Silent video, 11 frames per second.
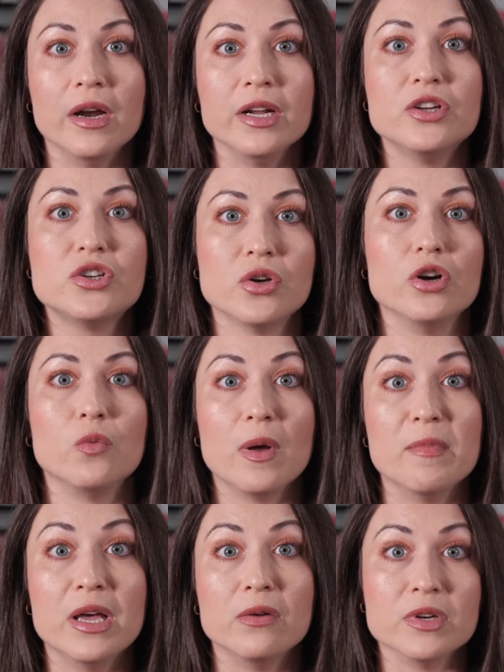uninsured
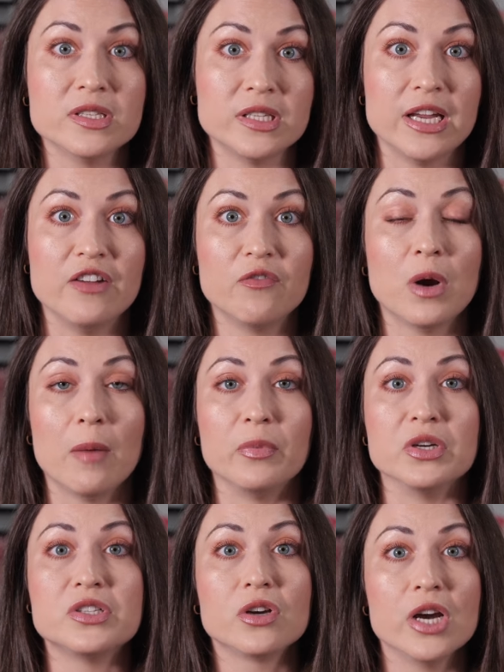women receive
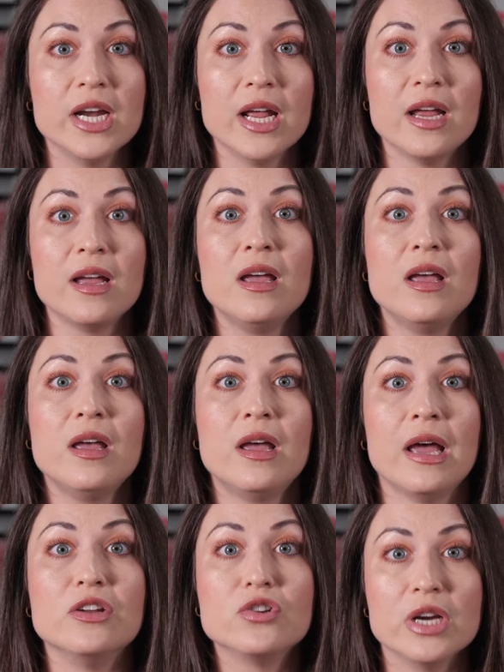proper screening
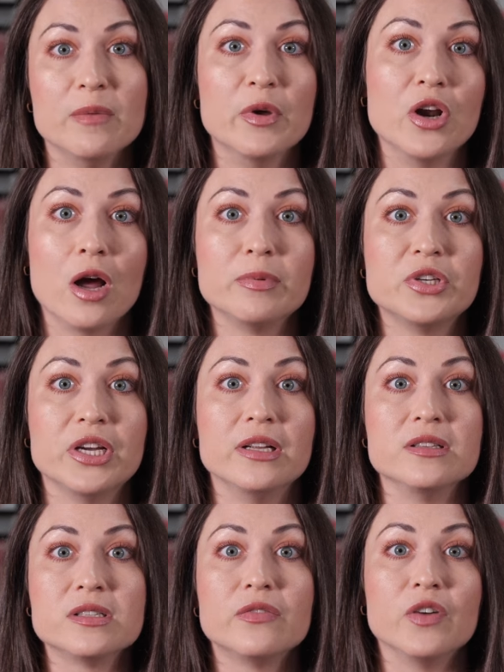and treatment
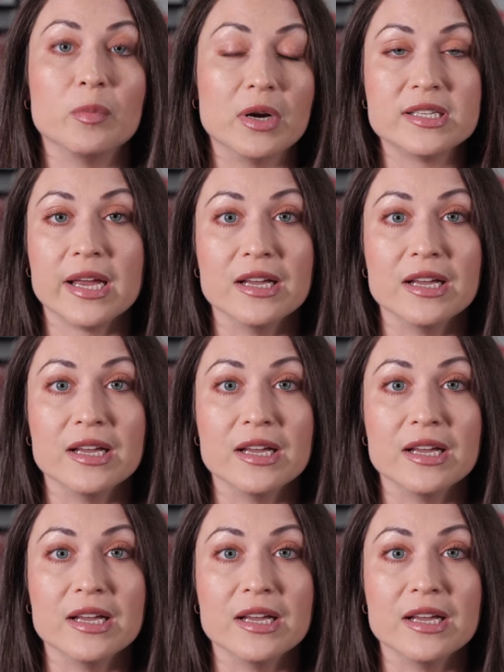options for breast